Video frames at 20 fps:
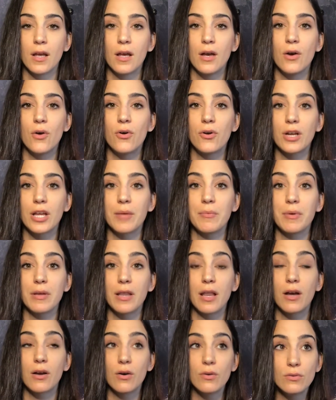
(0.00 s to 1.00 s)
Or it can be
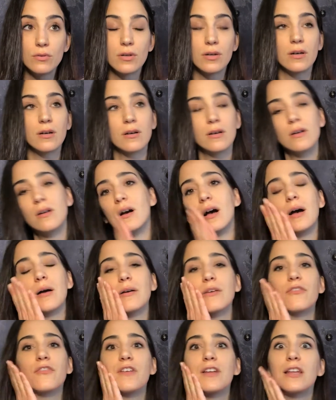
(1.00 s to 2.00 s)
like, oh, I
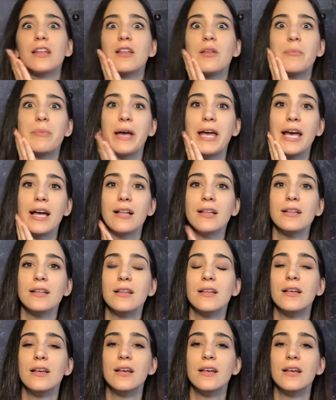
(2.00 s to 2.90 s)
feel a little pale,